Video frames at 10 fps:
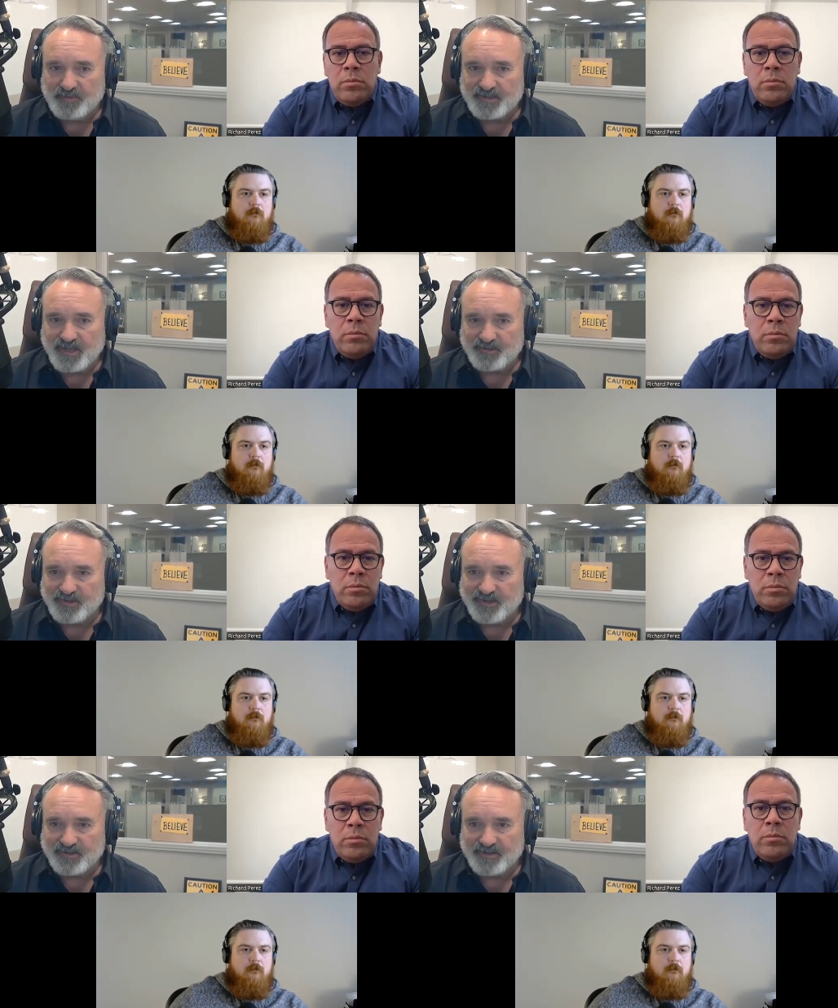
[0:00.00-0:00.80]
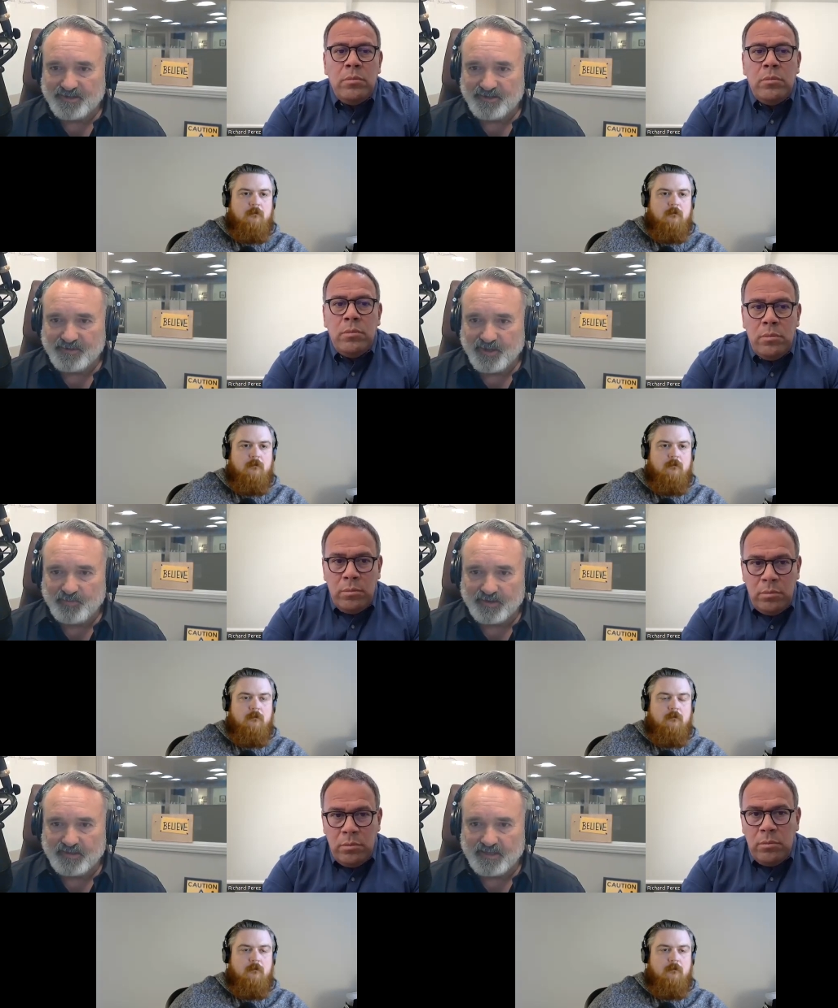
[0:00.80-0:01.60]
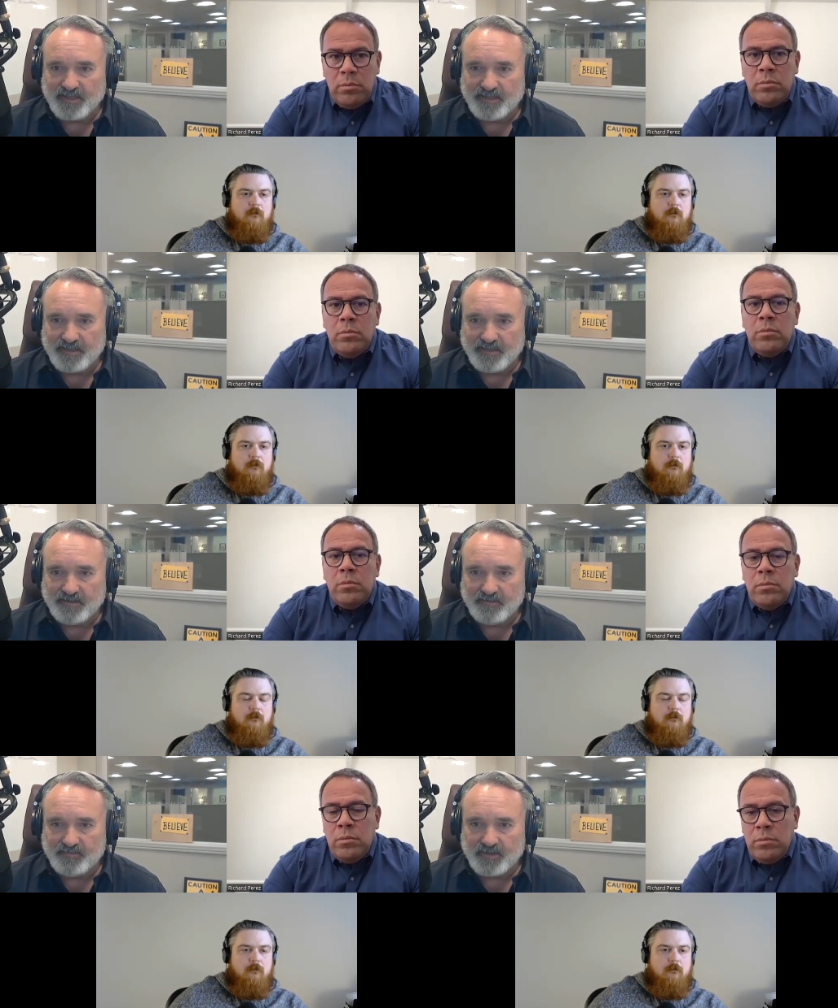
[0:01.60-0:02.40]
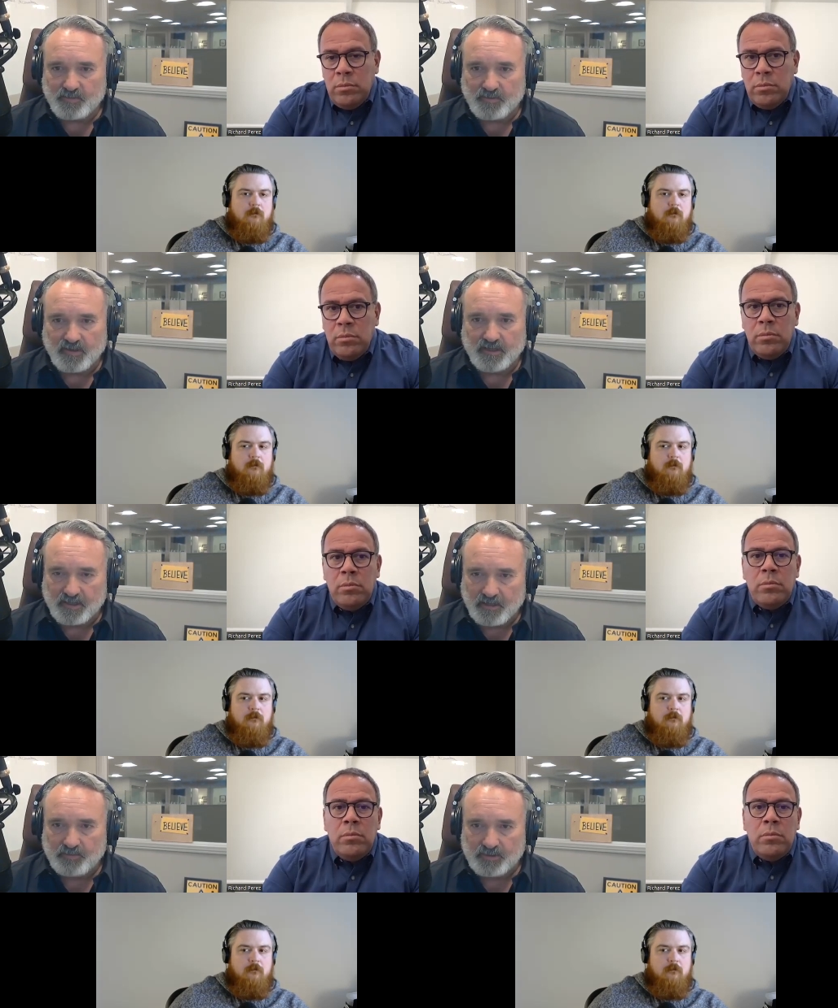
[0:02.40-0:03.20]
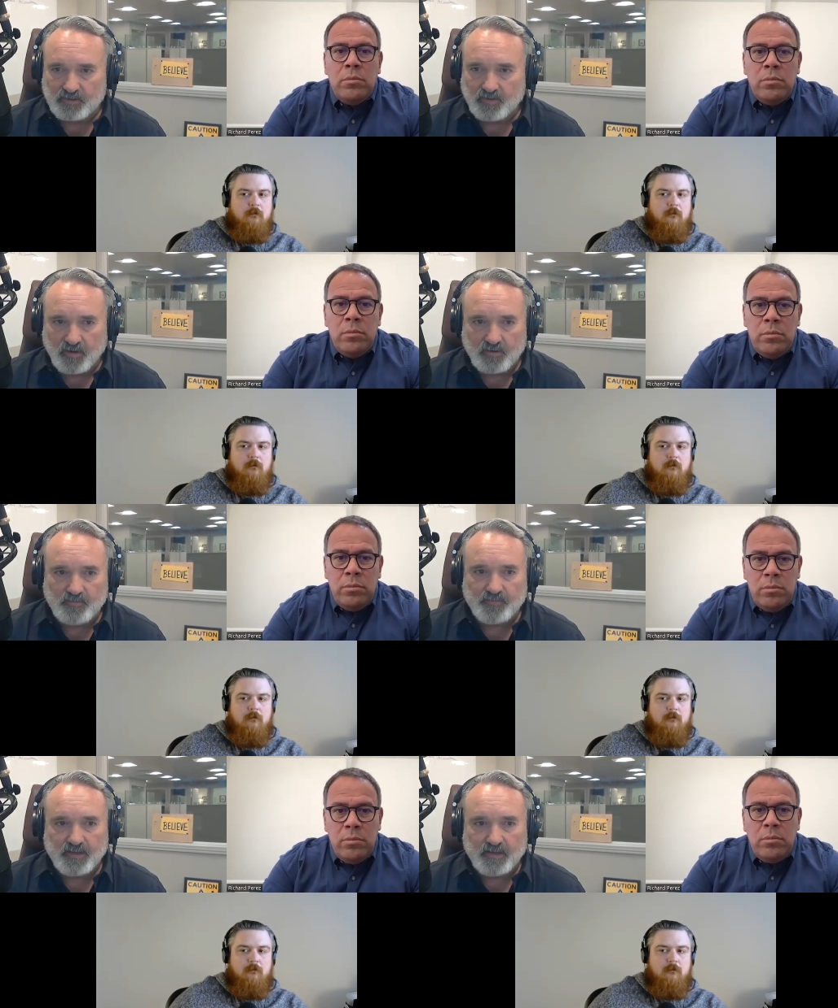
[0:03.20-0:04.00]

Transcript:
Speaker 1: It sounds like uh, with helping the investment and the companies grow.